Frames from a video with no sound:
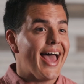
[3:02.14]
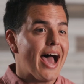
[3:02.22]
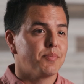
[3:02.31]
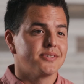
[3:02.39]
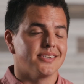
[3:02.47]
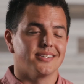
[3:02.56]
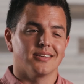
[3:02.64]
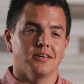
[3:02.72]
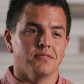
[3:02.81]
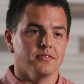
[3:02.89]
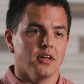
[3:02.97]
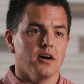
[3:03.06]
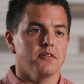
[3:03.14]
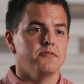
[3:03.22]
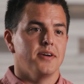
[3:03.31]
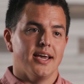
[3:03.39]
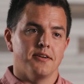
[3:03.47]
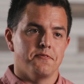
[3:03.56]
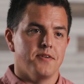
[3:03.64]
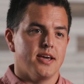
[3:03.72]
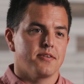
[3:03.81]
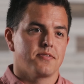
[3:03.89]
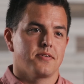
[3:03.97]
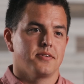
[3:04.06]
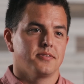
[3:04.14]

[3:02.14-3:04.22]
absent of love and faith.